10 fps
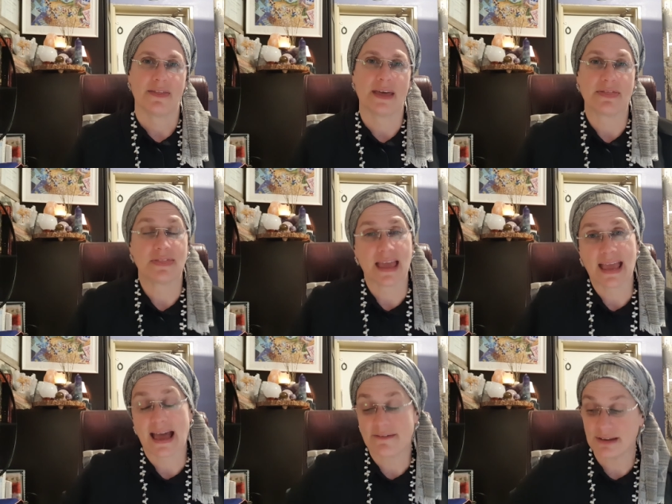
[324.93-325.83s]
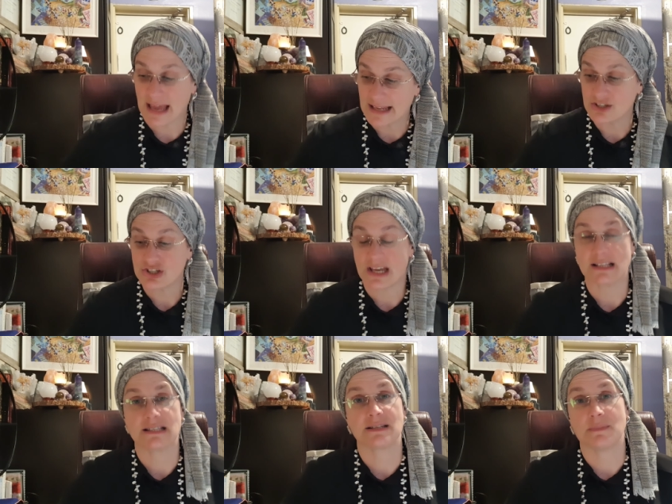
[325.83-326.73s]
that they haven't had a
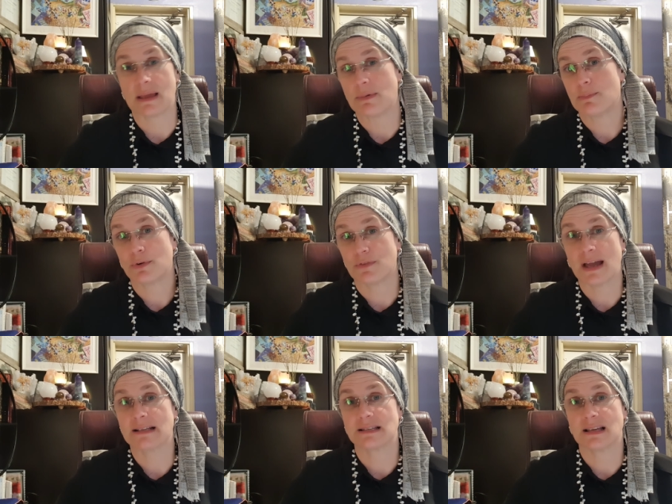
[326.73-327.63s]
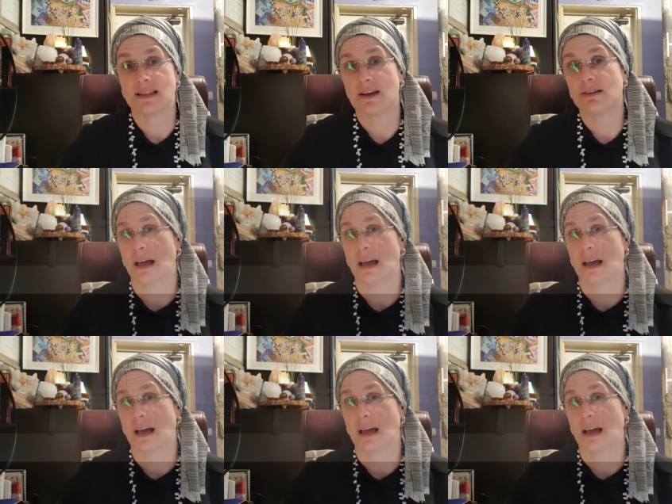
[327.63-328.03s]
chance to maybe perfect in their